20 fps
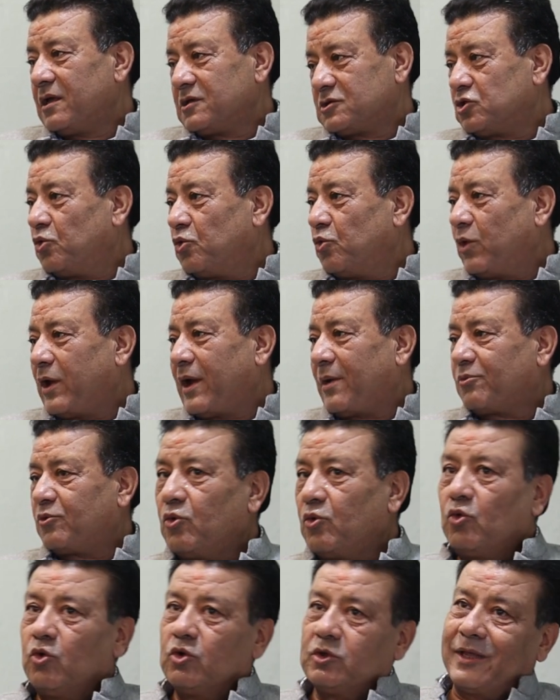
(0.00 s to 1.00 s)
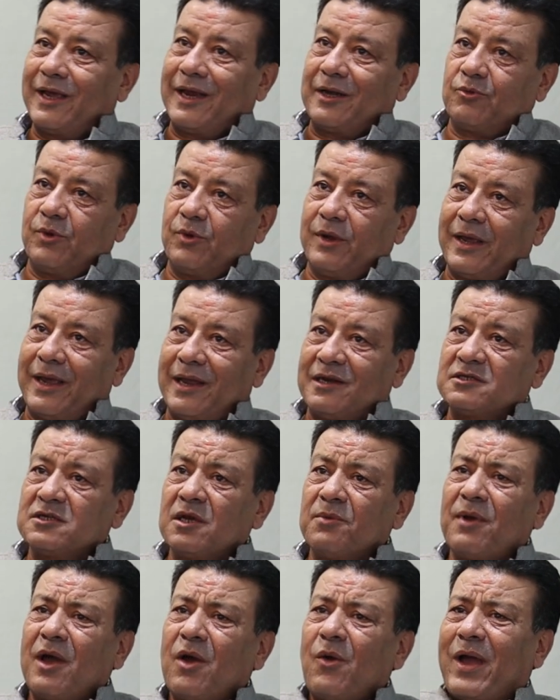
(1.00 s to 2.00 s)
So we to go that way. And
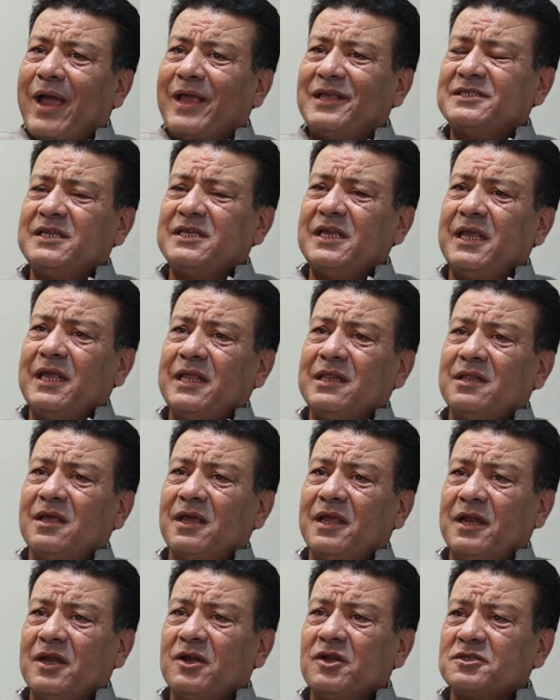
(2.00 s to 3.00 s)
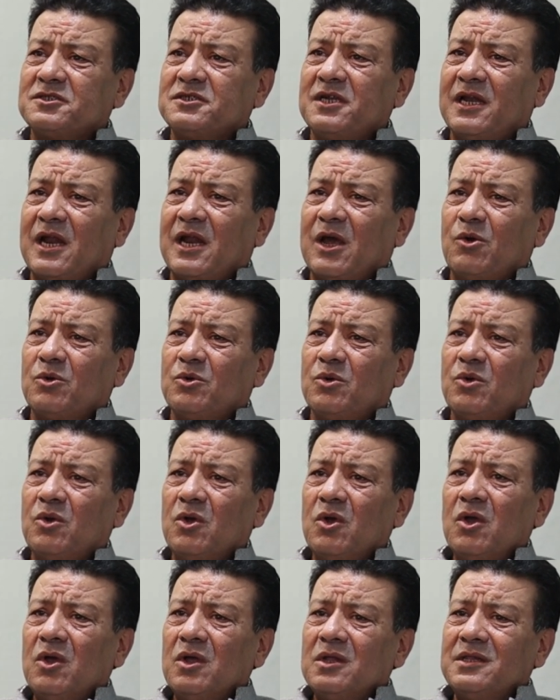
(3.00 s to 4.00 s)
somehow I see in the industry now
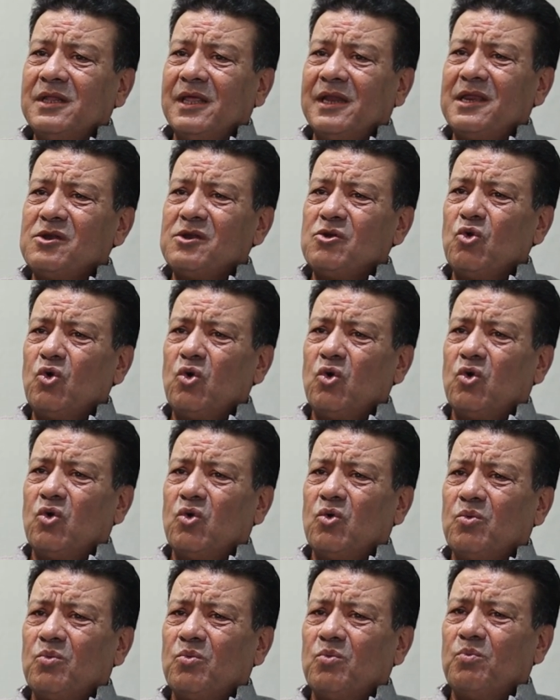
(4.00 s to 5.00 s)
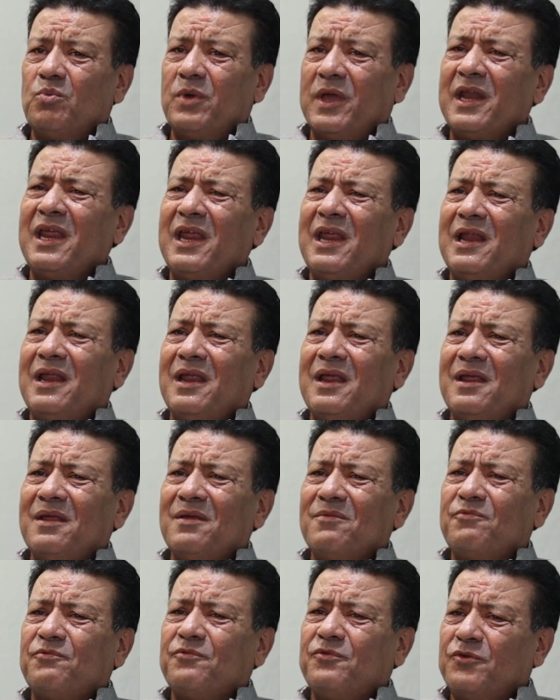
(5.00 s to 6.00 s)
there is no
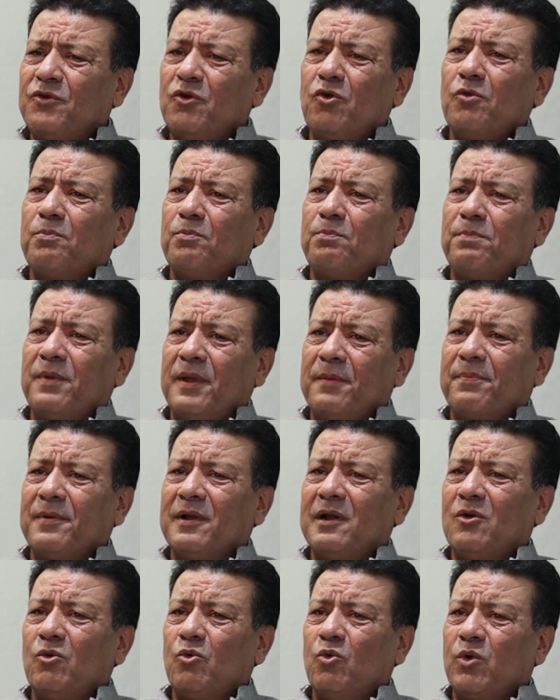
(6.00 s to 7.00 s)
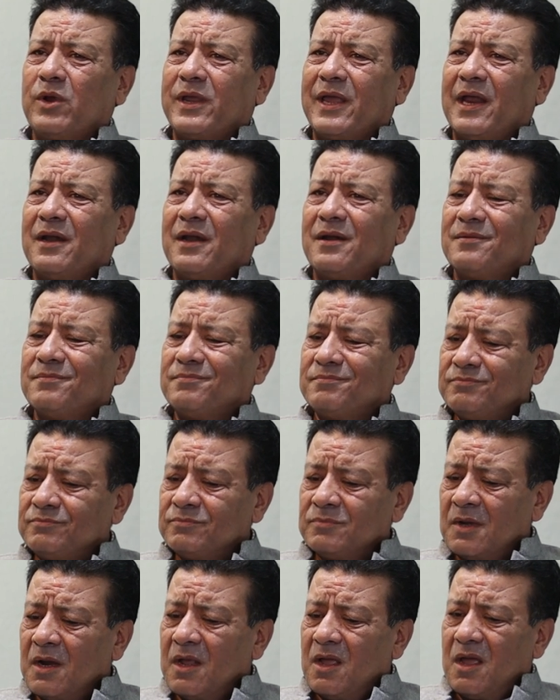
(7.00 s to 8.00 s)
very few people who can
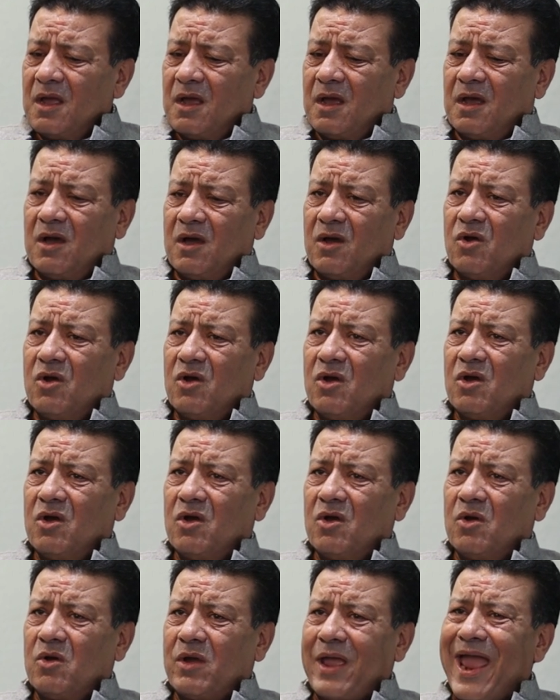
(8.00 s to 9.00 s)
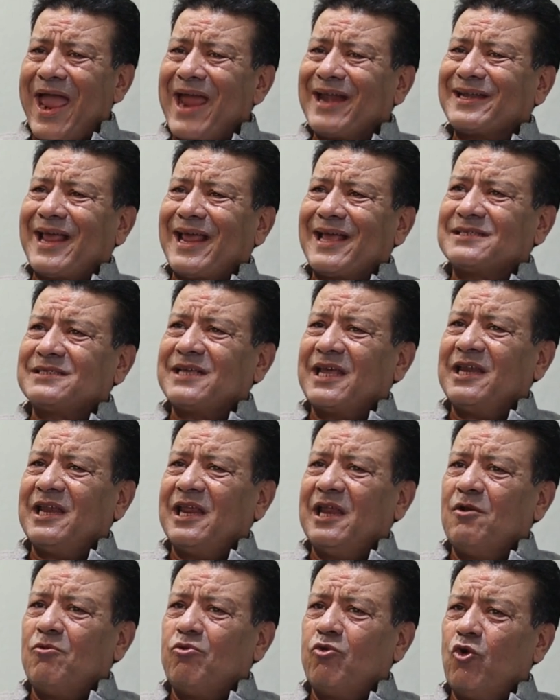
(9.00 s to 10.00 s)
uh, act as an
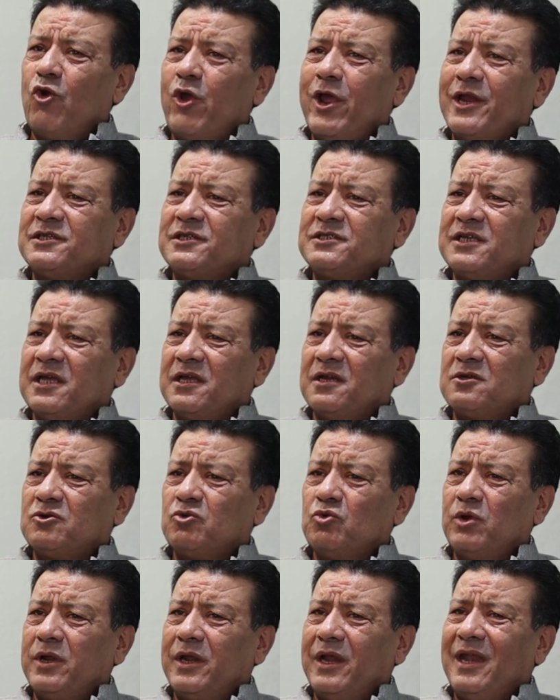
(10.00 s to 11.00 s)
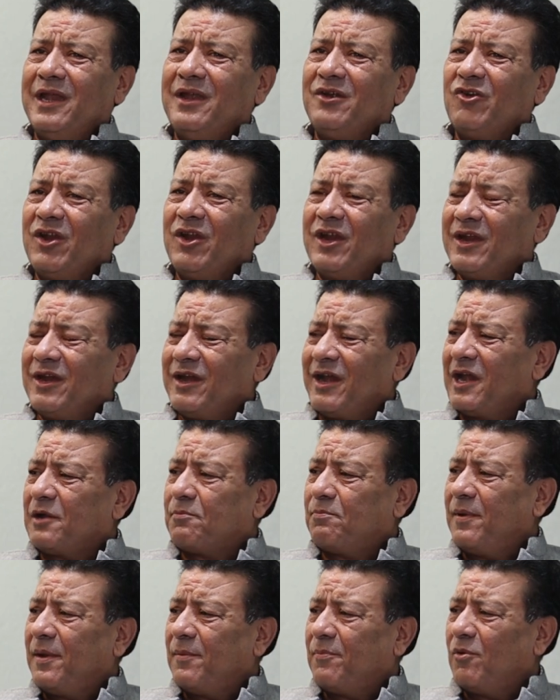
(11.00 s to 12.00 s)
influencer to
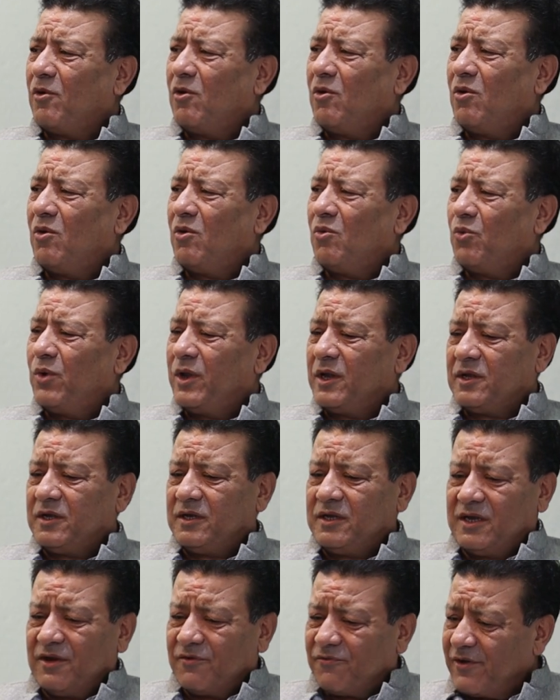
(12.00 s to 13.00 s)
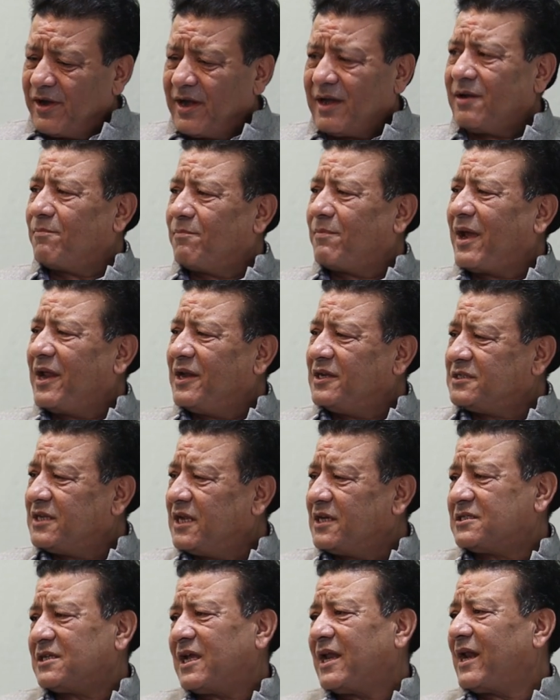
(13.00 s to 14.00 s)
integrate people with different
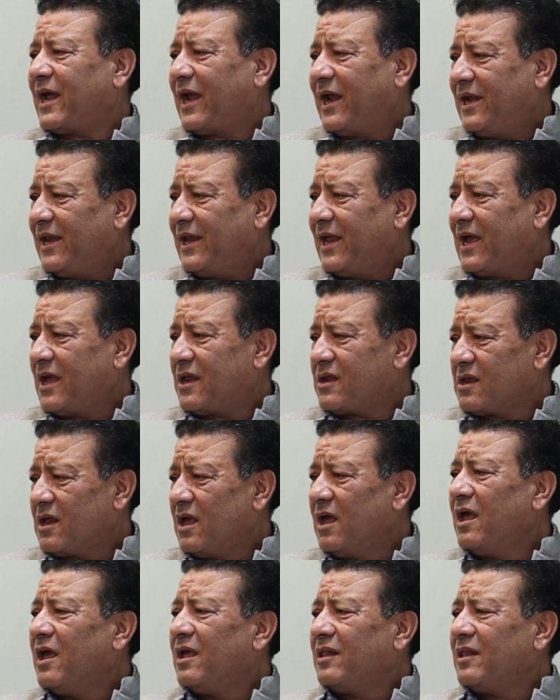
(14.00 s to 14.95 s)
mindsets and ideas.